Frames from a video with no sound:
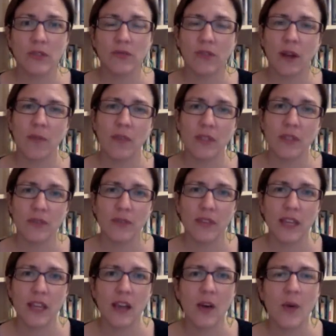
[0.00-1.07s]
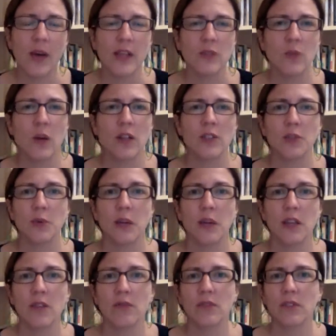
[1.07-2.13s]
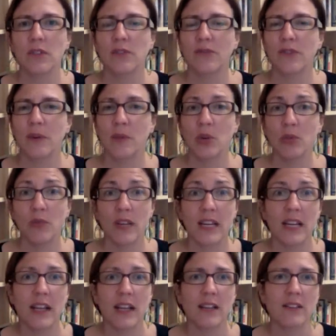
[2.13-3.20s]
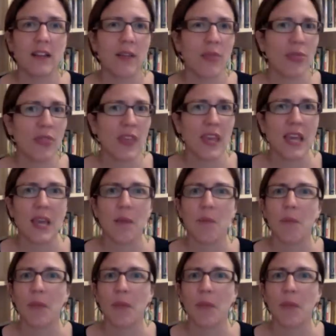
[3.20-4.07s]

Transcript: from this video as well as what you've learned from your readings on theme,